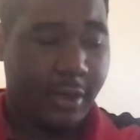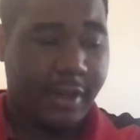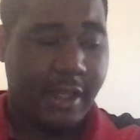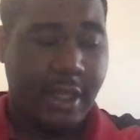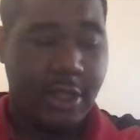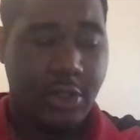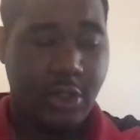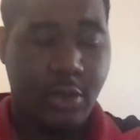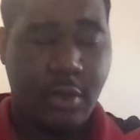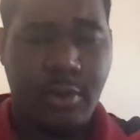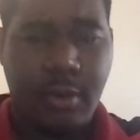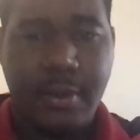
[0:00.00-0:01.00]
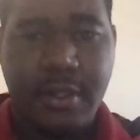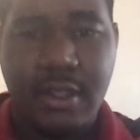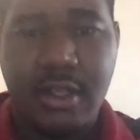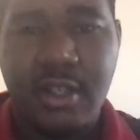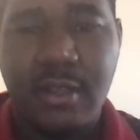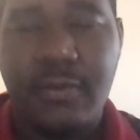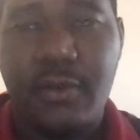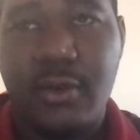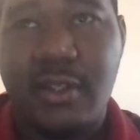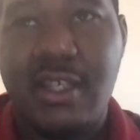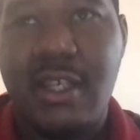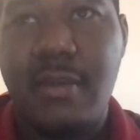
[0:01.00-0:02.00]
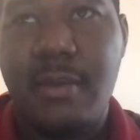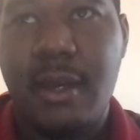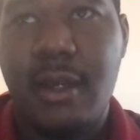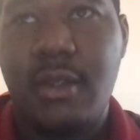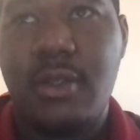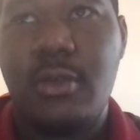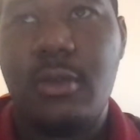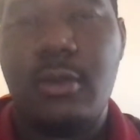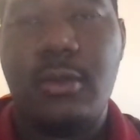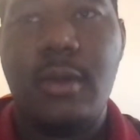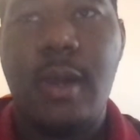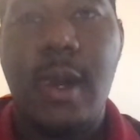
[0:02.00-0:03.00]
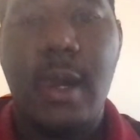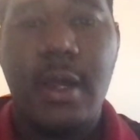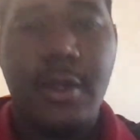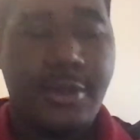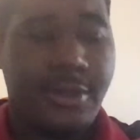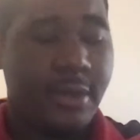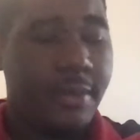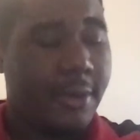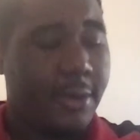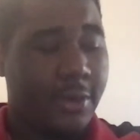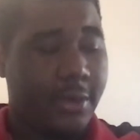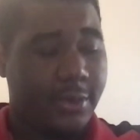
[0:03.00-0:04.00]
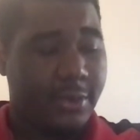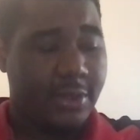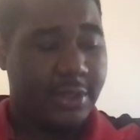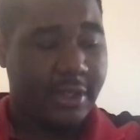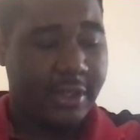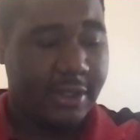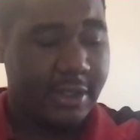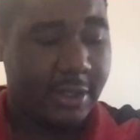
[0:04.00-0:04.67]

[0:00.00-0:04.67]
I think he's the UN representative for T-Mat or somewhere along those lines.